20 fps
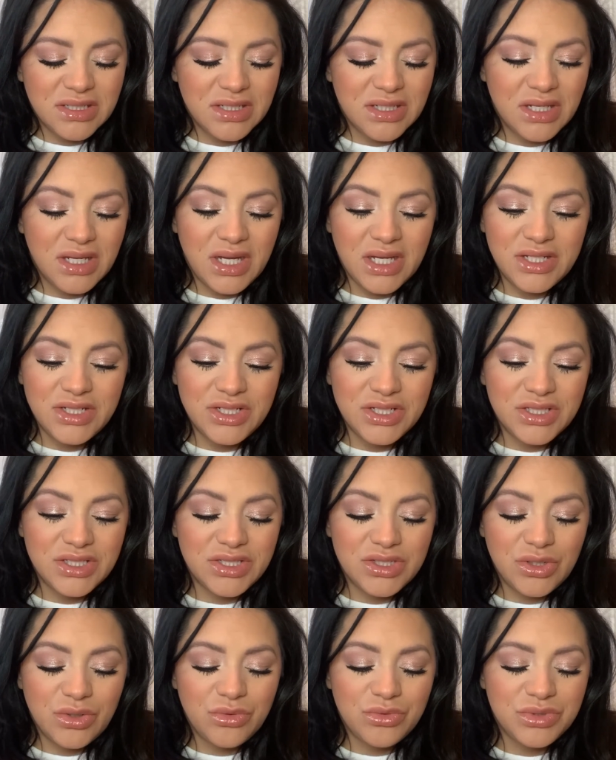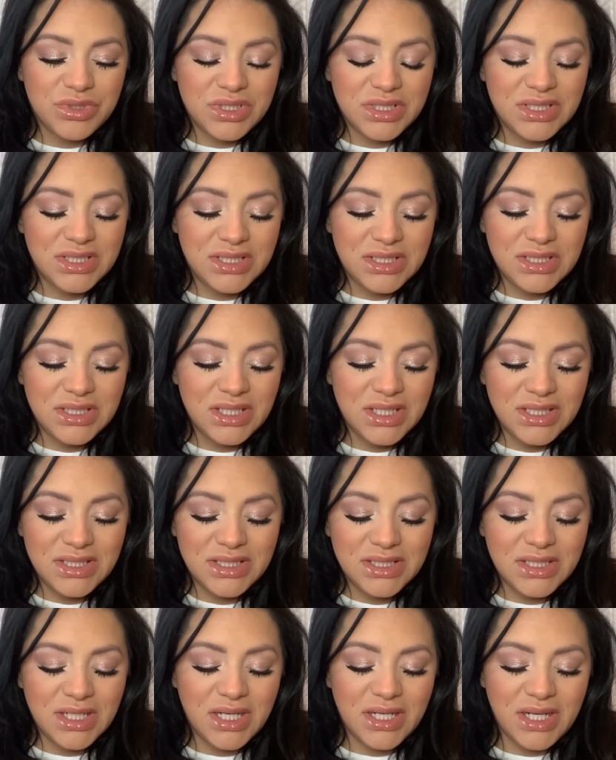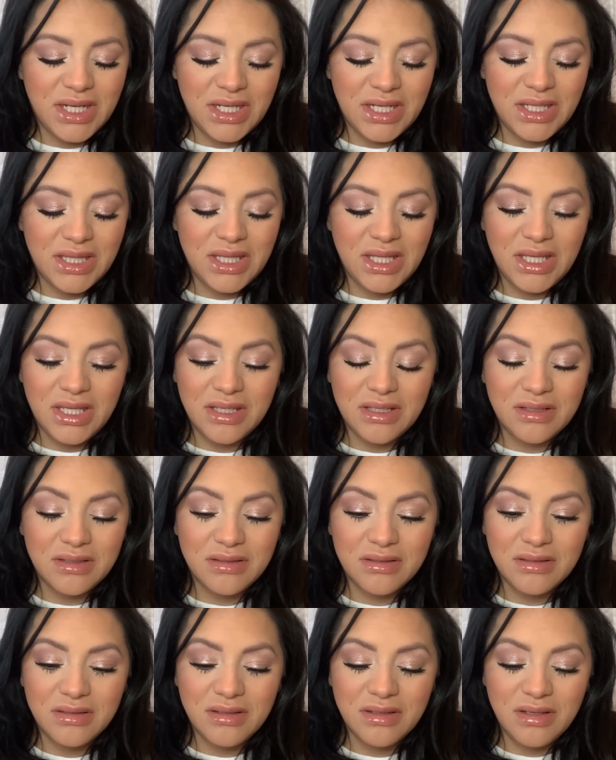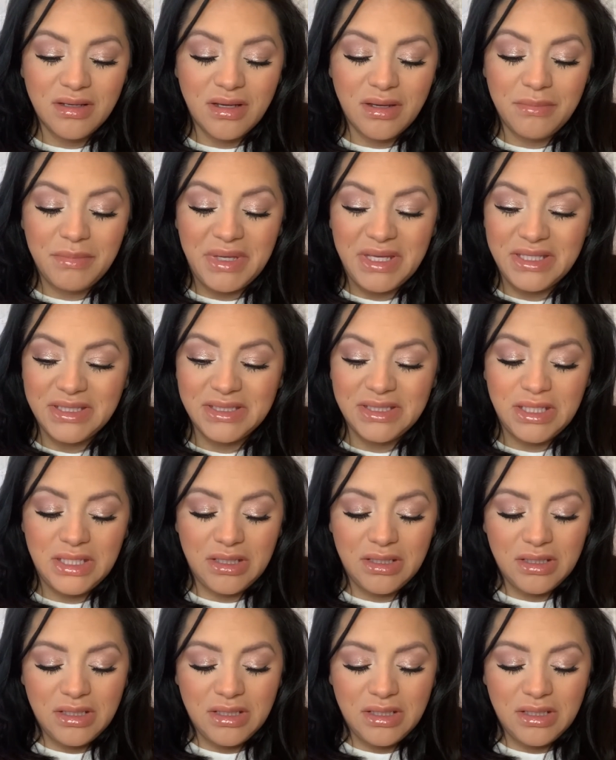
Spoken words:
I just don't, it's not anything amazing.